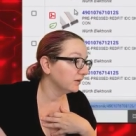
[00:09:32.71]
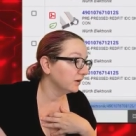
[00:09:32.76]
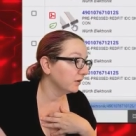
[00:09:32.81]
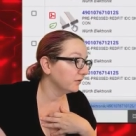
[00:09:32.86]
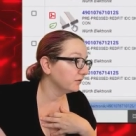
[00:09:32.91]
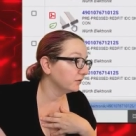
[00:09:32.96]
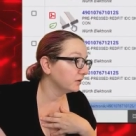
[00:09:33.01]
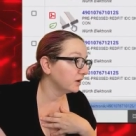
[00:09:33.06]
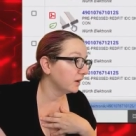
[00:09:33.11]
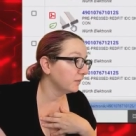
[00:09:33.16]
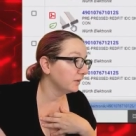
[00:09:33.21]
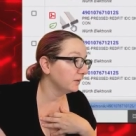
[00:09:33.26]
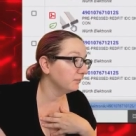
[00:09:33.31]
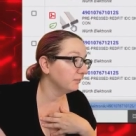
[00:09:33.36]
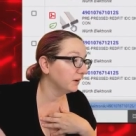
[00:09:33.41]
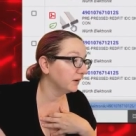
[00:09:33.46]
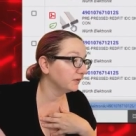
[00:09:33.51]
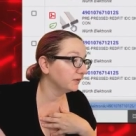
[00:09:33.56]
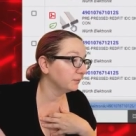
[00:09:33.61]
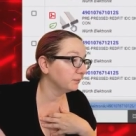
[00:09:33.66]
they also come
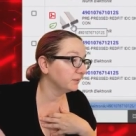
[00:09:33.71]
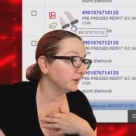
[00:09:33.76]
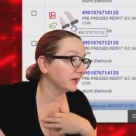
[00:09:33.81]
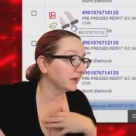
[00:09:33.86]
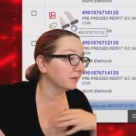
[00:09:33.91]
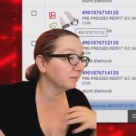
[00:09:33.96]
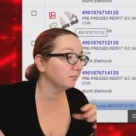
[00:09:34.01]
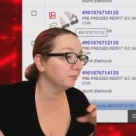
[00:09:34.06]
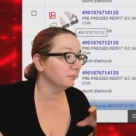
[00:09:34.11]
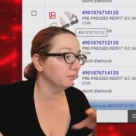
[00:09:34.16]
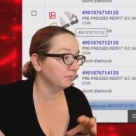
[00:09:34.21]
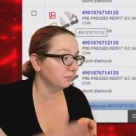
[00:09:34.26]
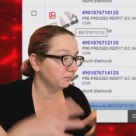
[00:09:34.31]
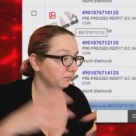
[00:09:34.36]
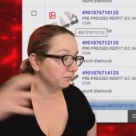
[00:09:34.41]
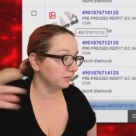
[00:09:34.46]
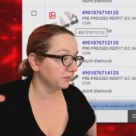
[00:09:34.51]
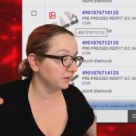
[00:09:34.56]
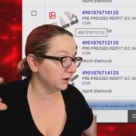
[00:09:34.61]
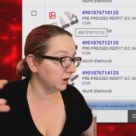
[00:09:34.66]
in multiple, like
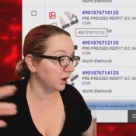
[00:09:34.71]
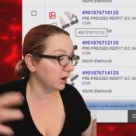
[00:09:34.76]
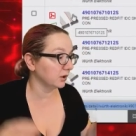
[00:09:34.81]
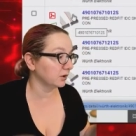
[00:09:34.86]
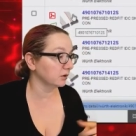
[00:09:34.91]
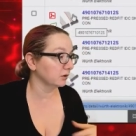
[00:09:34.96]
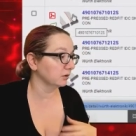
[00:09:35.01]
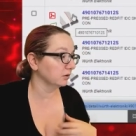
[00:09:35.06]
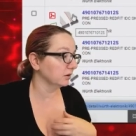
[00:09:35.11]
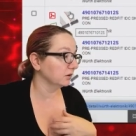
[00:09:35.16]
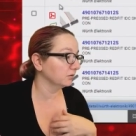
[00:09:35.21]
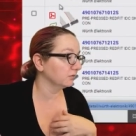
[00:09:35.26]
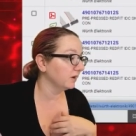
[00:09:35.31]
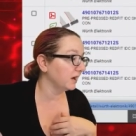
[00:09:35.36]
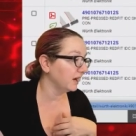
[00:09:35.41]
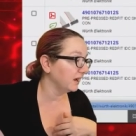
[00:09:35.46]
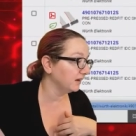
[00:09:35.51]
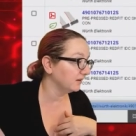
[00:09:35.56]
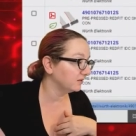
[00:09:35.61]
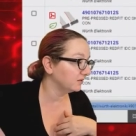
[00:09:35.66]
longer
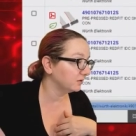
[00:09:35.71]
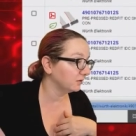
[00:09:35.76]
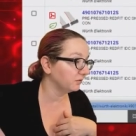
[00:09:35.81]
arrays.